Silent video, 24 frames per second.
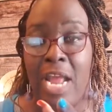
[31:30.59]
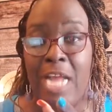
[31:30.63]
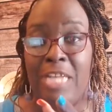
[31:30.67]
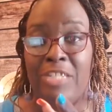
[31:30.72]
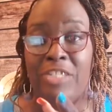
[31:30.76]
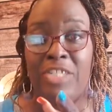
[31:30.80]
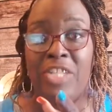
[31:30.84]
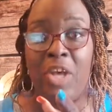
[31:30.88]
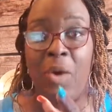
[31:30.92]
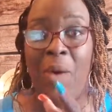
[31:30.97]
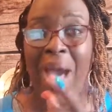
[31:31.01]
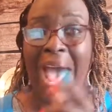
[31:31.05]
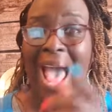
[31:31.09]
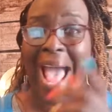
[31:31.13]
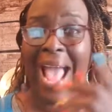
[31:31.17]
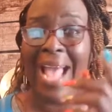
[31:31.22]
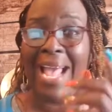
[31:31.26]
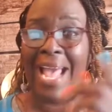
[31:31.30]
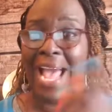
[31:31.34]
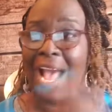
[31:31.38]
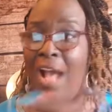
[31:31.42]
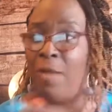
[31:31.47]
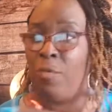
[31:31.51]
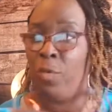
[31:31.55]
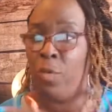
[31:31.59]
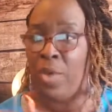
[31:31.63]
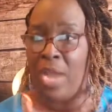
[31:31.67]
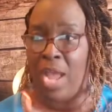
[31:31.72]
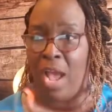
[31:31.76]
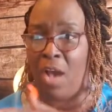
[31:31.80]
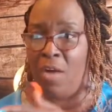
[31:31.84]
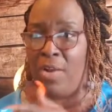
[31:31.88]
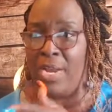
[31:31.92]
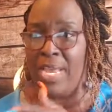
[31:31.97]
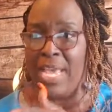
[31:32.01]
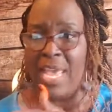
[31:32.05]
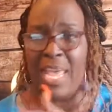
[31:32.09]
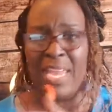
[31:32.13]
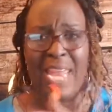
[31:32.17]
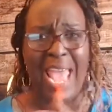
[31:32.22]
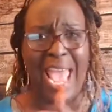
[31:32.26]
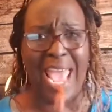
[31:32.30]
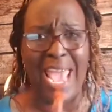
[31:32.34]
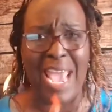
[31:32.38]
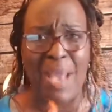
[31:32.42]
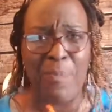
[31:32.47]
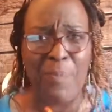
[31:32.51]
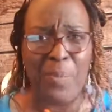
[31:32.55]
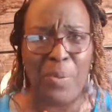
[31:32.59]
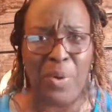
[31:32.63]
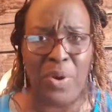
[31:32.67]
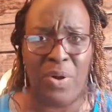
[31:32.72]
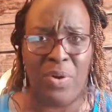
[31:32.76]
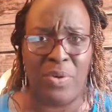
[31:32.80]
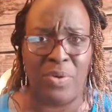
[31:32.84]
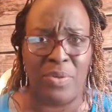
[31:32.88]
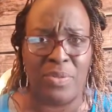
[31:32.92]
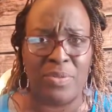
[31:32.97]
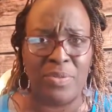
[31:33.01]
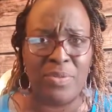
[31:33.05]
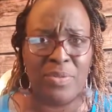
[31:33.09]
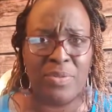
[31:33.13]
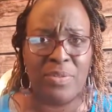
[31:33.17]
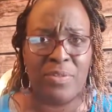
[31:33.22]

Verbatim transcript: So I, I we're only in April.